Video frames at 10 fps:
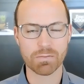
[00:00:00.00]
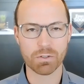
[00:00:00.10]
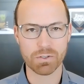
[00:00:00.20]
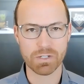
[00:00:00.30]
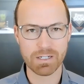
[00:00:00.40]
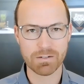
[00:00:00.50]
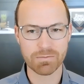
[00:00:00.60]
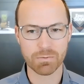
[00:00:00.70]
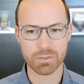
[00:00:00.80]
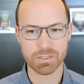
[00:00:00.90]
your need
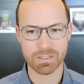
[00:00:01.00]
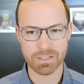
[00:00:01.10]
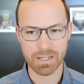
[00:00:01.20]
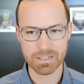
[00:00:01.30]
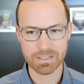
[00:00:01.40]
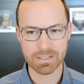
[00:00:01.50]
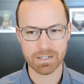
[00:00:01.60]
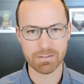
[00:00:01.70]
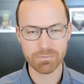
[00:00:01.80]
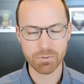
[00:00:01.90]
for success and
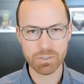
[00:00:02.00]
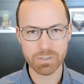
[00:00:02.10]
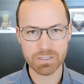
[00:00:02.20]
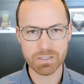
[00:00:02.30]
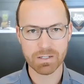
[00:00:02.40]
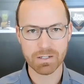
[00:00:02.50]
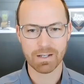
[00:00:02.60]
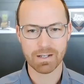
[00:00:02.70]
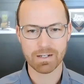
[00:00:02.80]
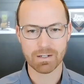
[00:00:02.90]
influence,
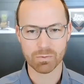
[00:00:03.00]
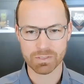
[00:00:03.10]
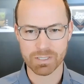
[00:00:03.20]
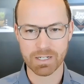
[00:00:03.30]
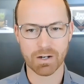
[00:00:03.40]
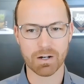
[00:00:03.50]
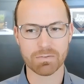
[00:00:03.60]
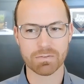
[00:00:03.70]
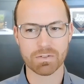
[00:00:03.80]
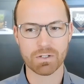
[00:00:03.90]
and it will take off.